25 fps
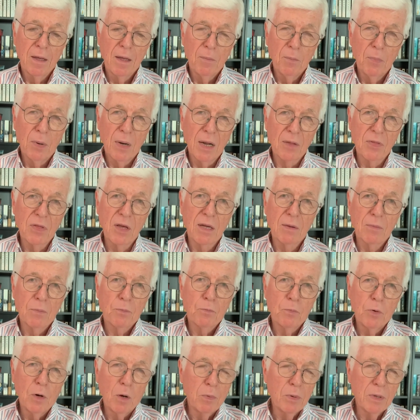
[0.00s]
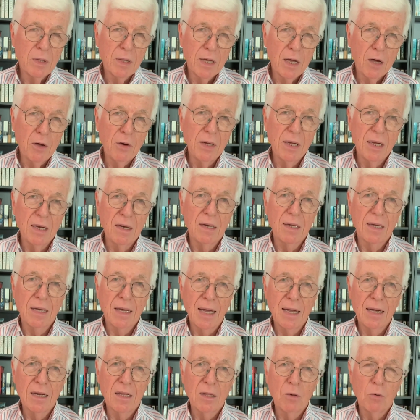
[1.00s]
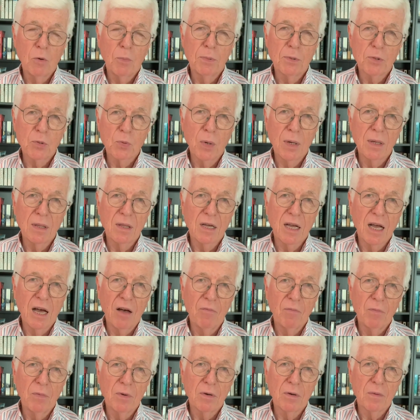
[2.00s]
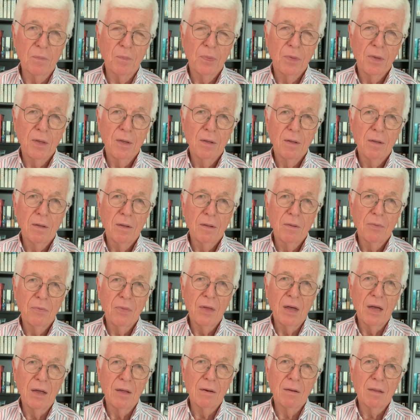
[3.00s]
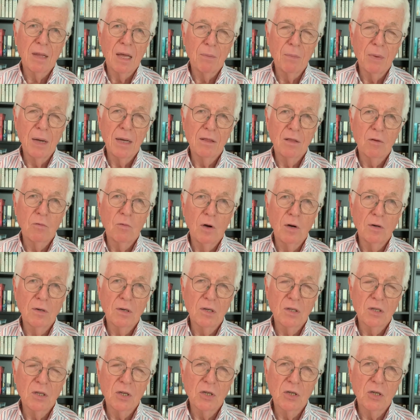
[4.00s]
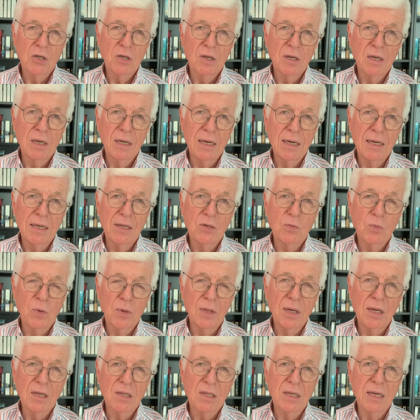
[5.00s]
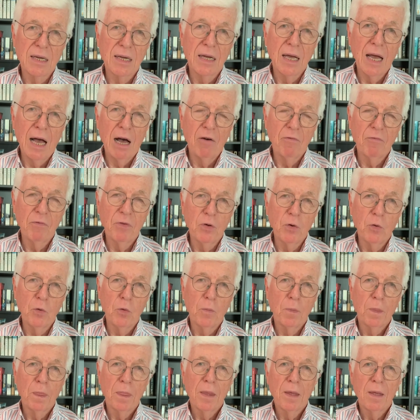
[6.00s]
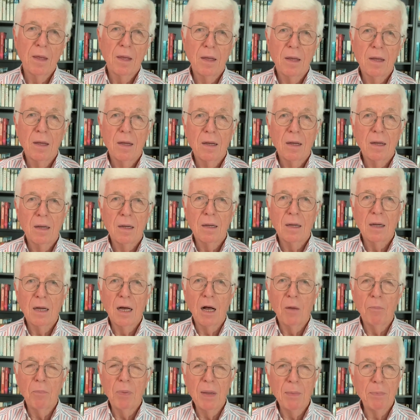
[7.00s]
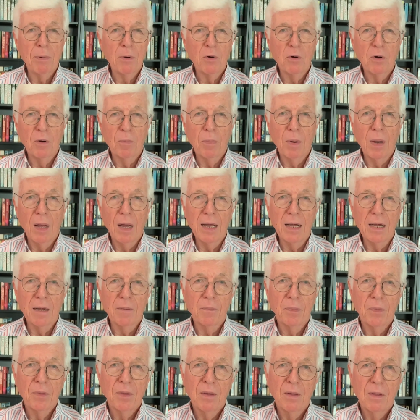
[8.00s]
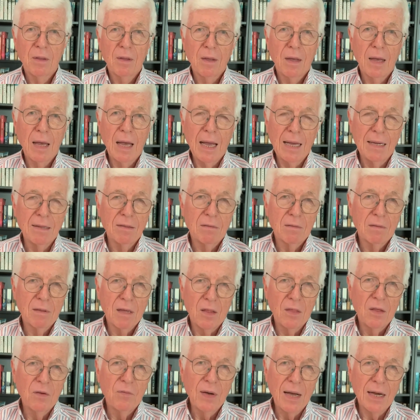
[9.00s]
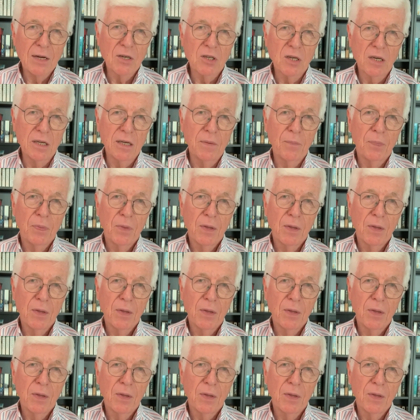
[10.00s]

But I think probably the only indicator that will persuade the government that they made the wrong decision is when they see how few people are applying, and that the